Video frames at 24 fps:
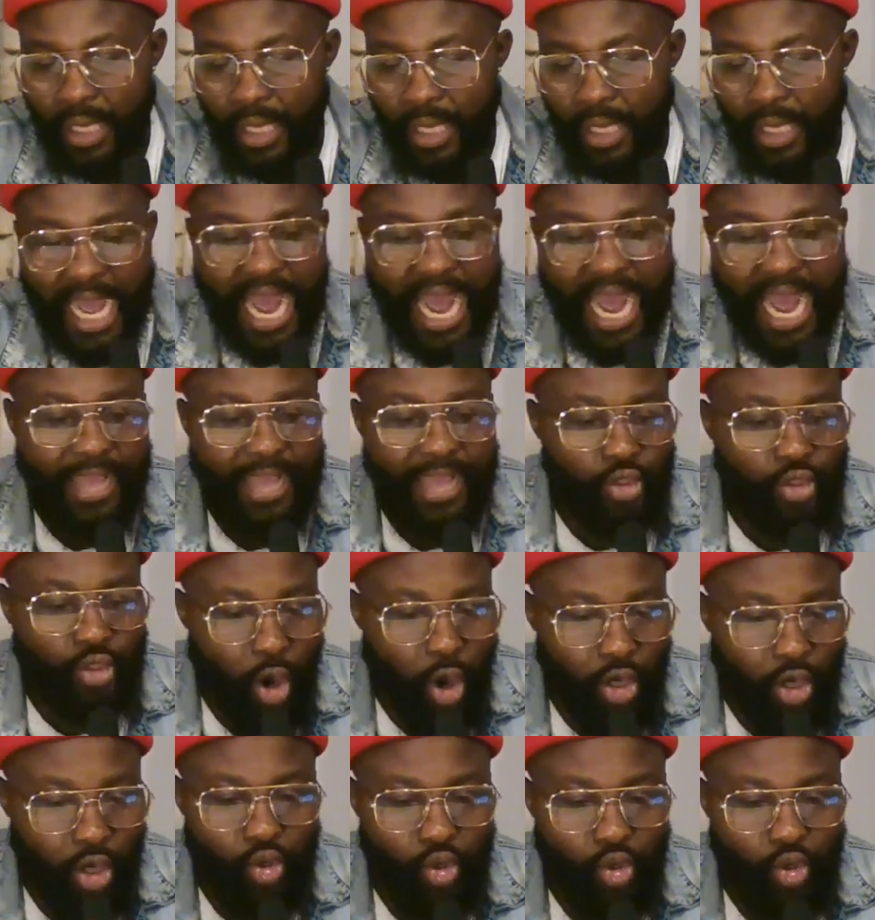I
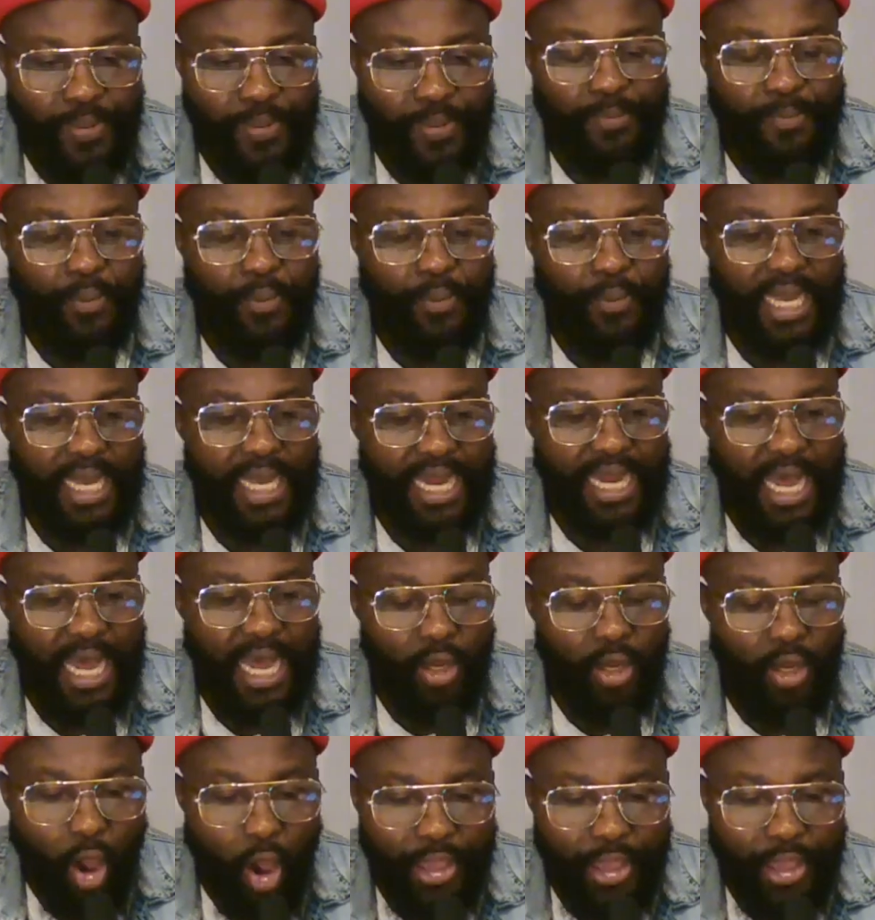told you people that
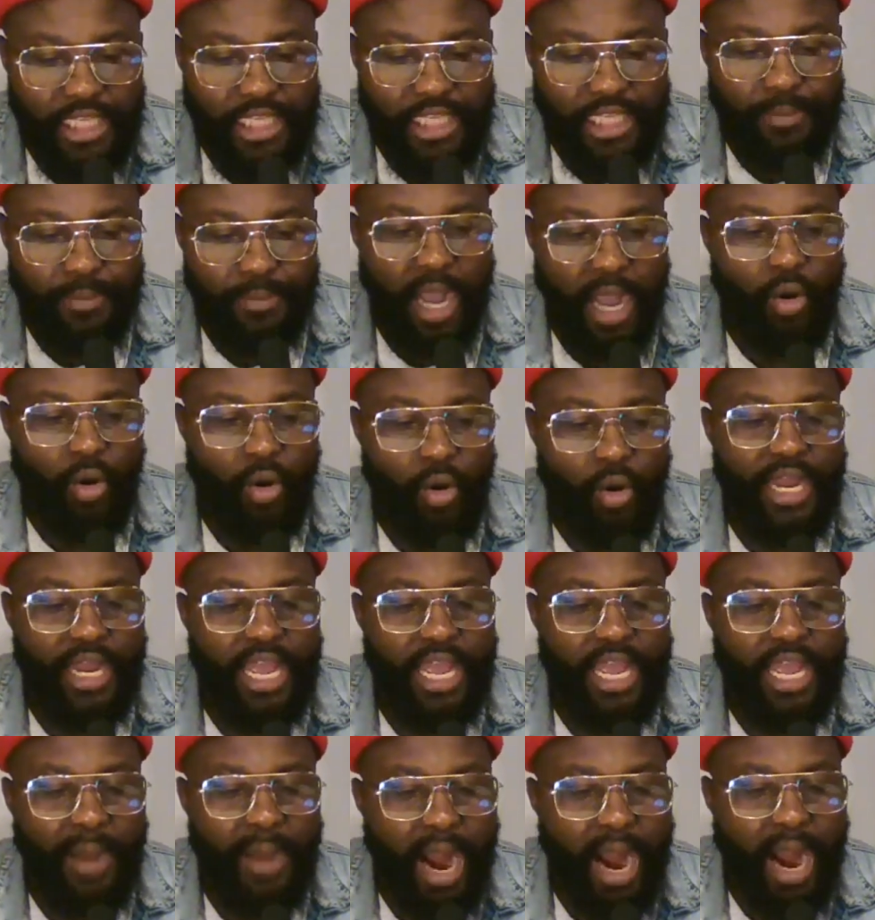Aloy Ejimakor,
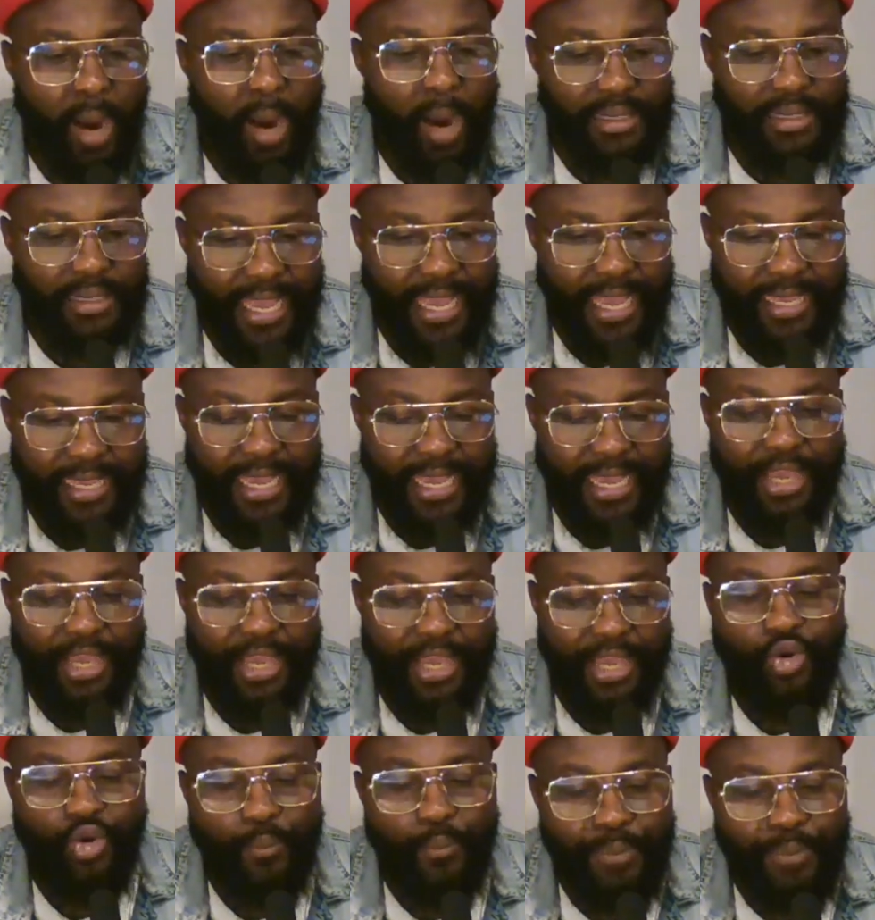
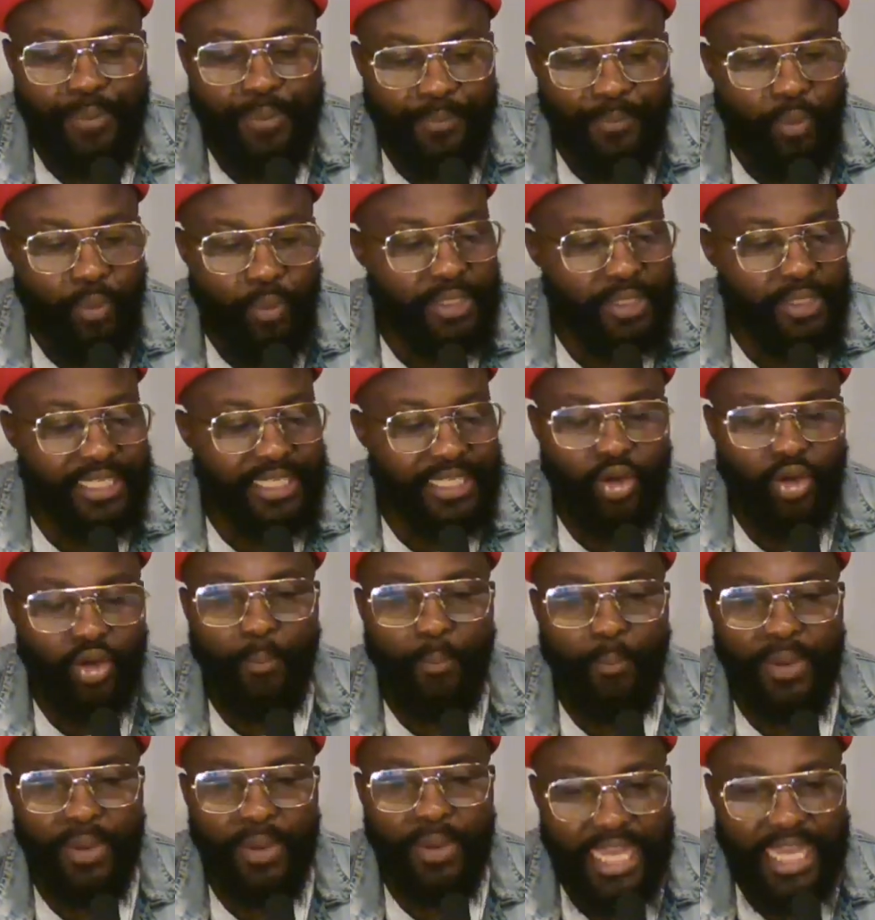you people did not
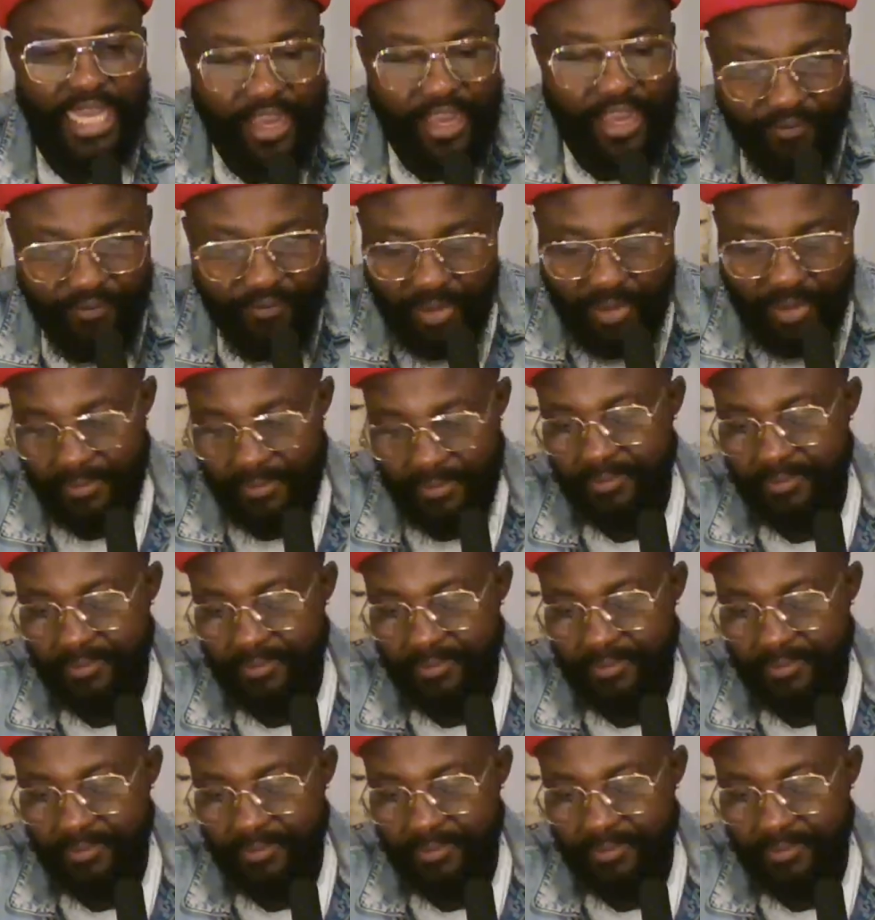believe me.